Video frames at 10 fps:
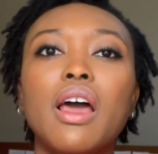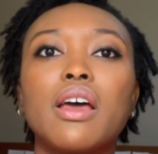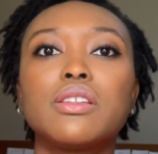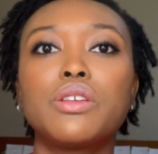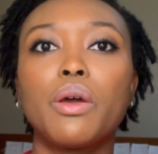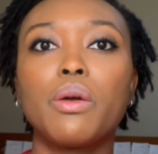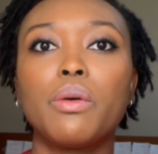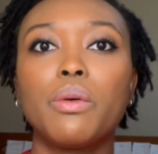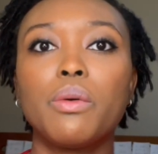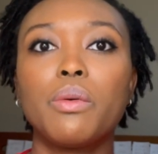
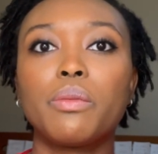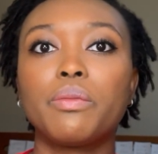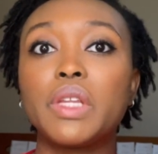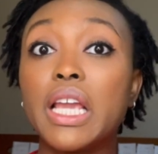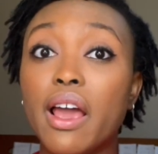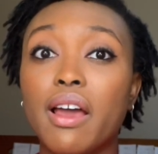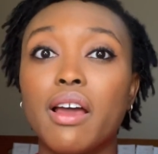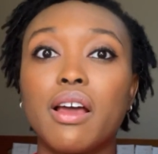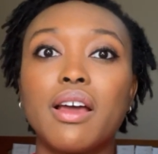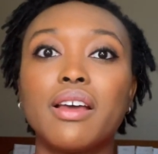So yeah,
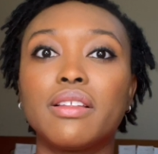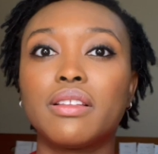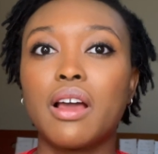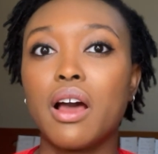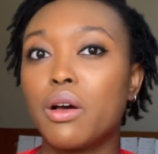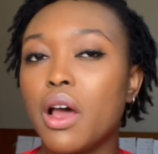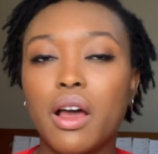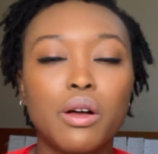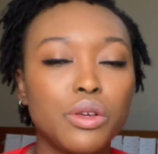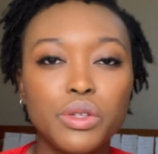
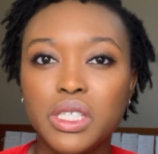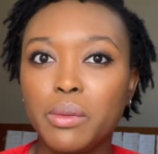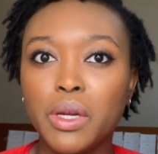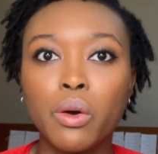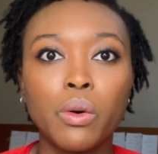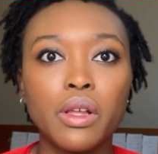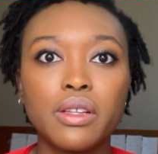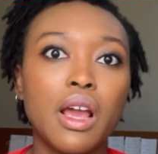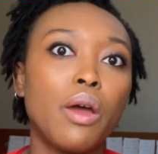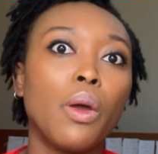I'll use CBD oil
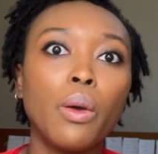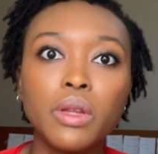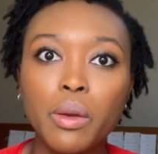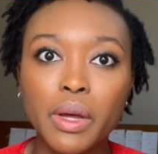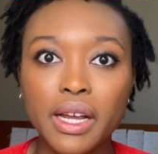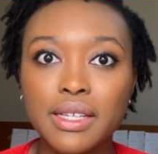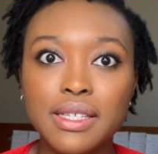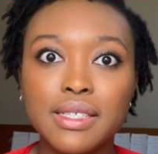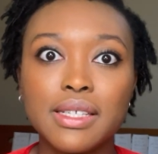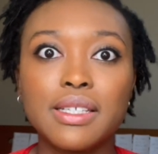now only when I
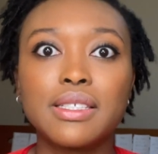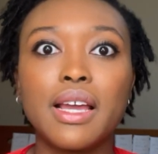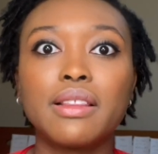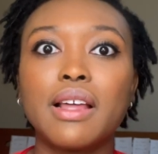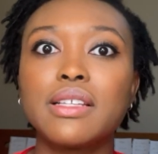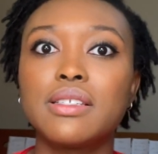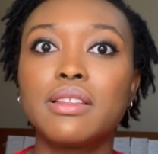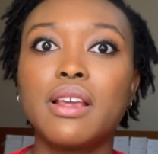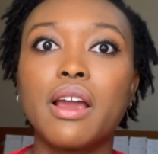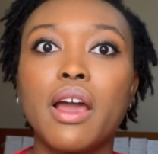need it. And that's the
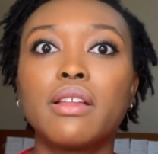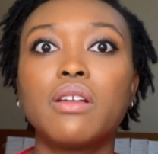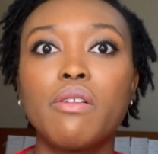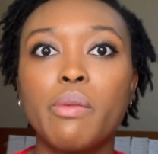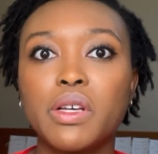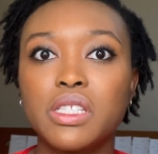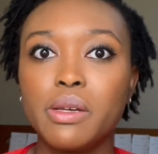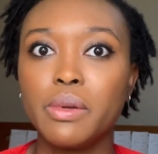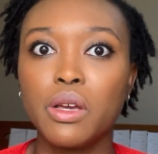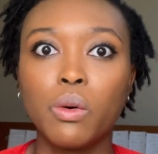thing I love about
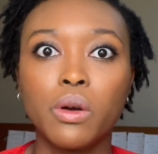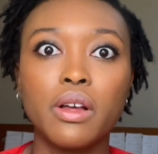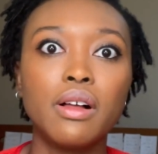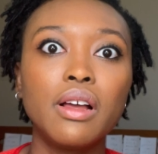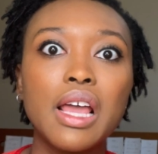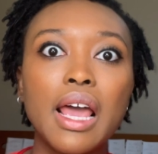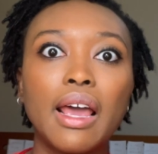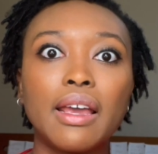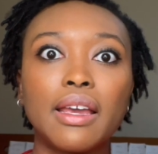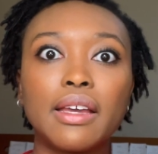CBD oil,
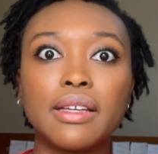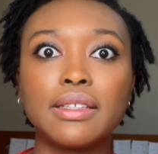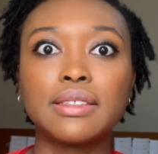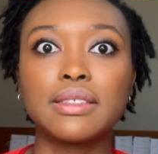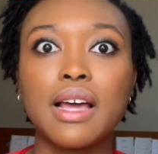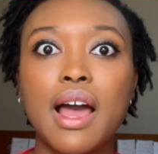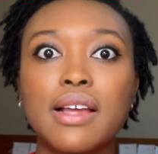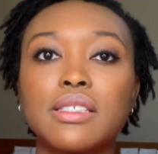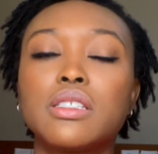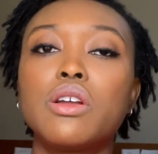is
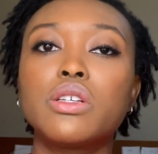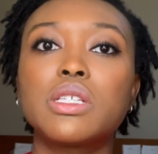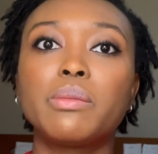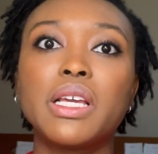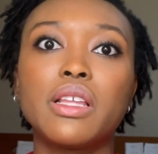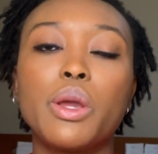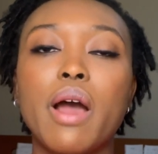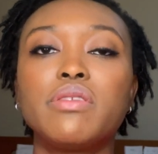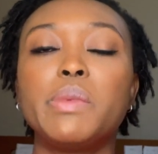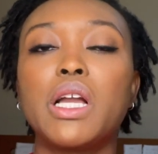that it's not something that you
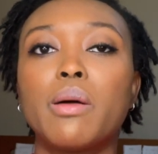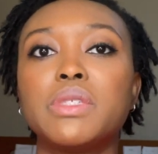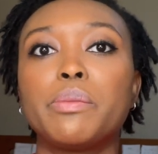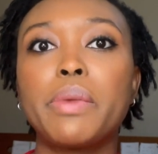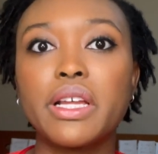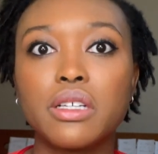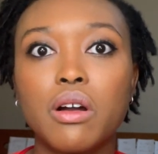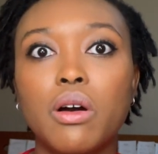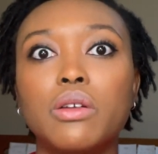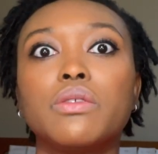have to become dependent
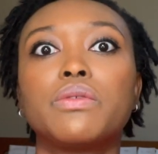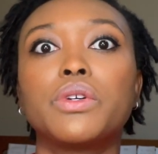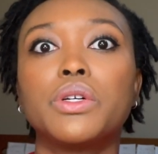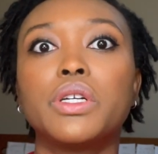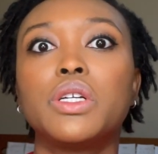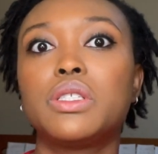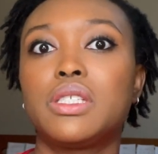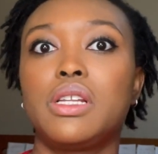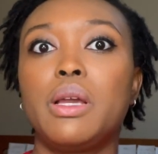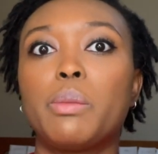on for good
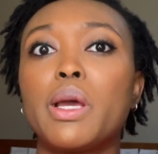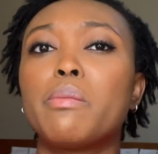sleep.